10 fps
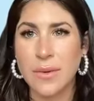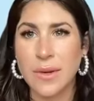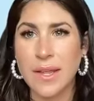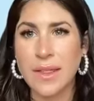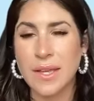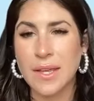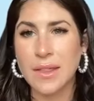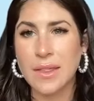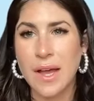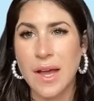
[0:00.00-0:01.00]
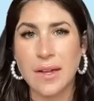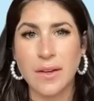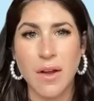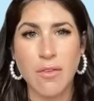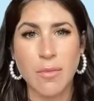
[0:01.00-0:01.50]
And I think
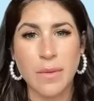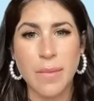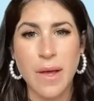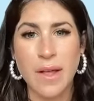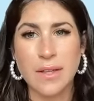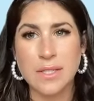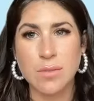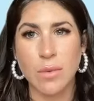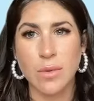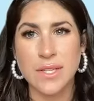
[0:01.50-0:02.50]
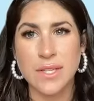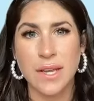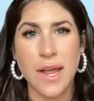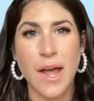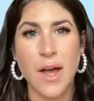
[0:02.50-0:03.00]
that government and politics, what we're
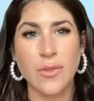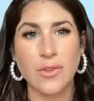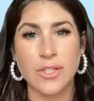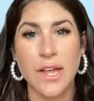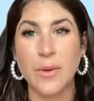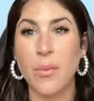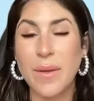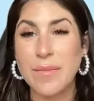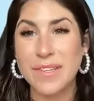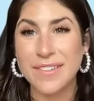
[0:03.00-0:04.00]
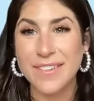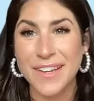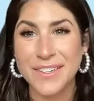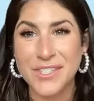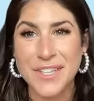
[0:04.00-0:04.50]
seeing now, there's a lot of women
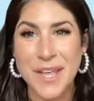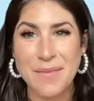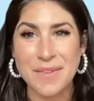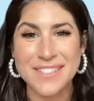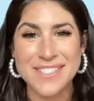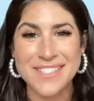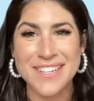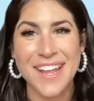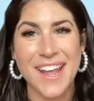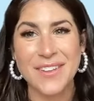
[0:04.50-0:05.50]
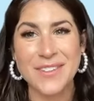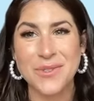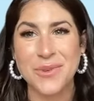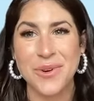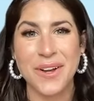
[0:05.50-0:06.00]
that just came into the city
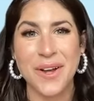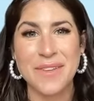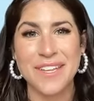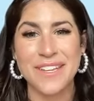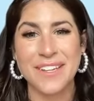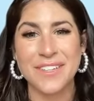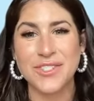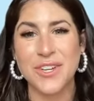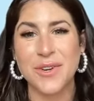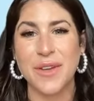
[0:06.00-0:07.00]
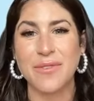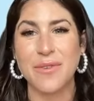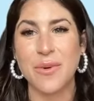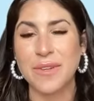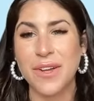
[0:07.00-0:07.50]
council who are coming in next year. We have a
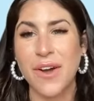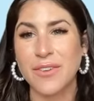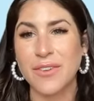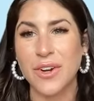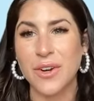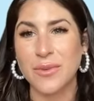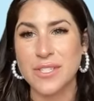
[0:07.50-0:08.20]
woman governor.